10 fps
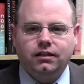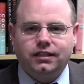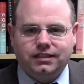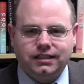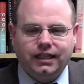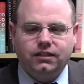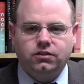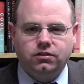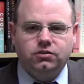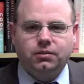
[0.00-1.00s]
to say it
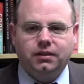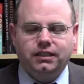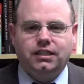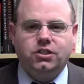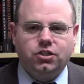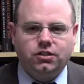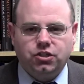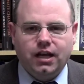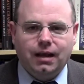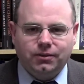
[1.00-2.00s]
to somebody teaching
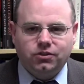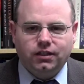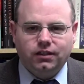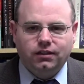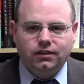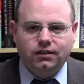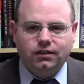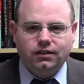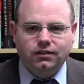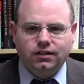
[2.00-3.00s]
geometry.
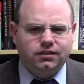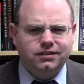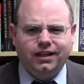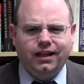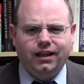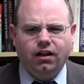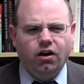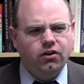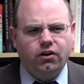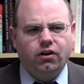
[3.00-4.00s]
To say,
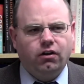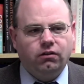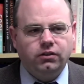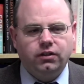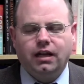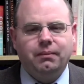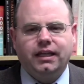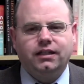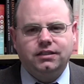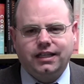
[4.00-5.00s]
oh, no, no, you're not
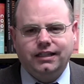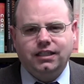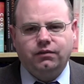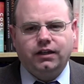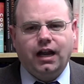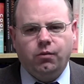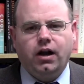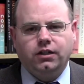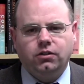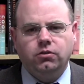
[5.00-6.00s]
making it scientific. I
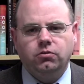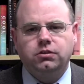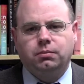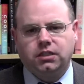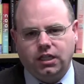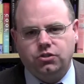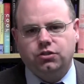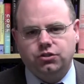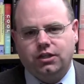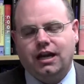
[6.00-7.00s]
want you to teach
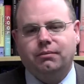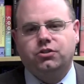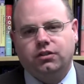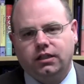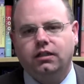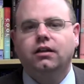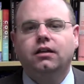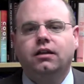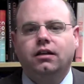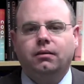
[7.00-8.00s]
your geometry
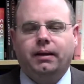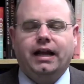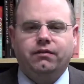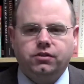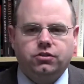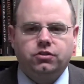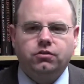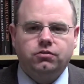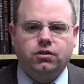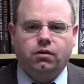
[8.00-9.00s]
by having your
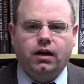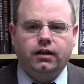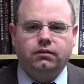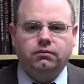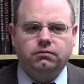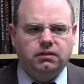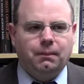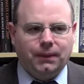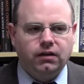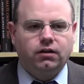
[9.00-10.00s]
students go out and
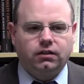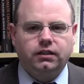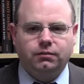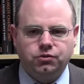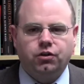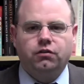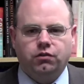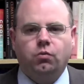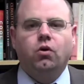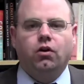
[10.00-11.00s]
empirically
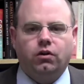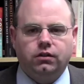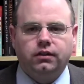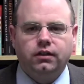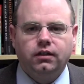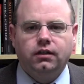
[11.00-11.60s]
observe the world.